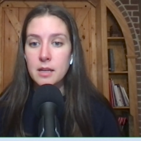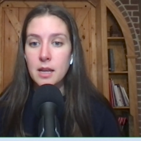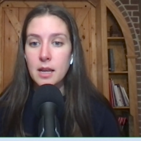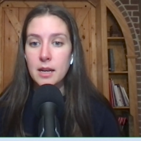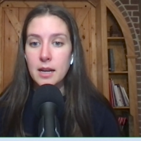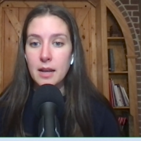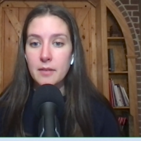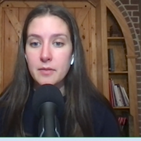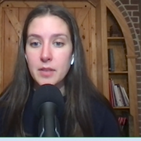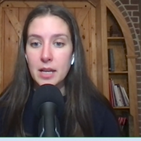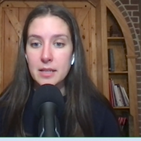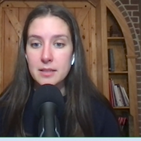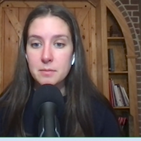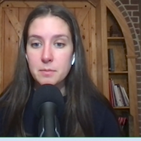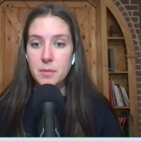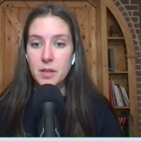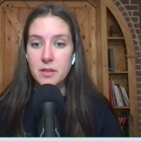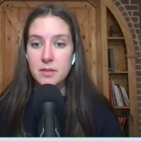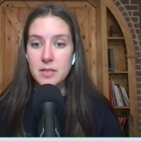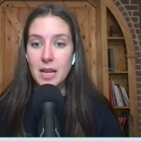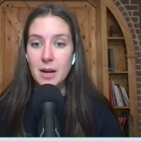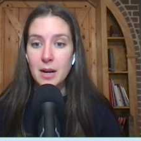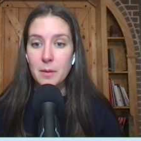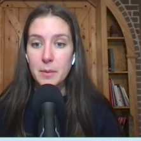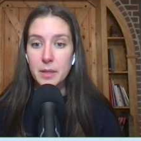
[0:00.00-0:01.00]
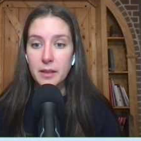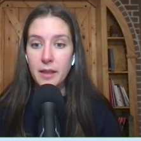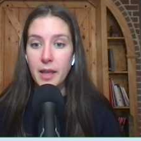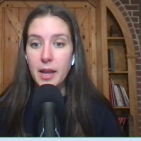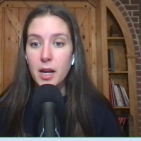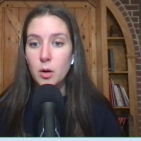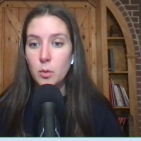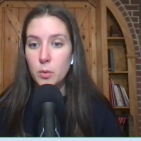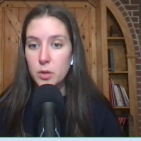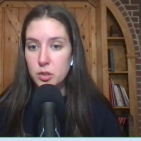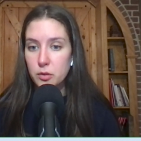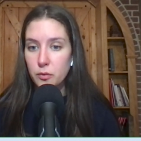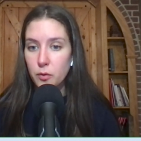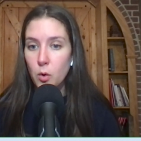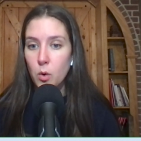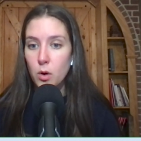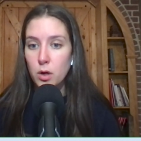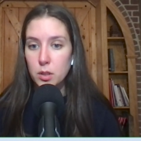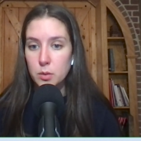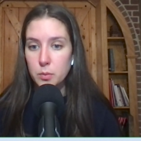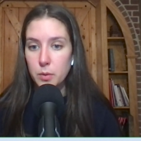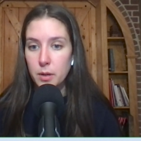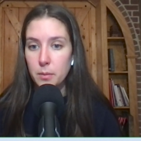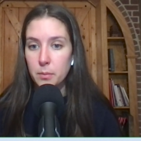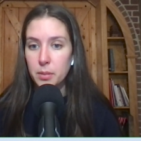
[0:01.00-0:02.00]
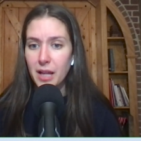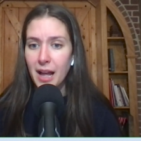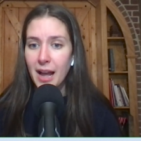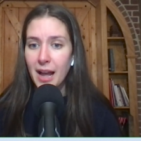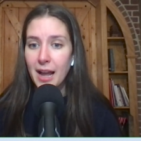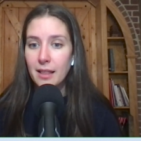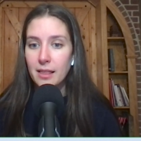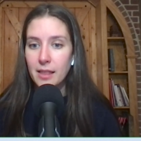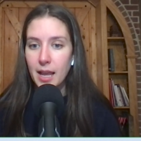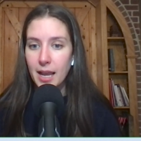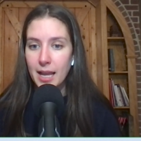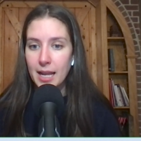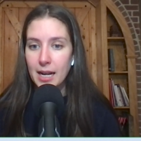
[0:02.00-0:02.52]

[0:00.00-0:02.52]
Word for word: and have that be the settlement layer, which of course would imply like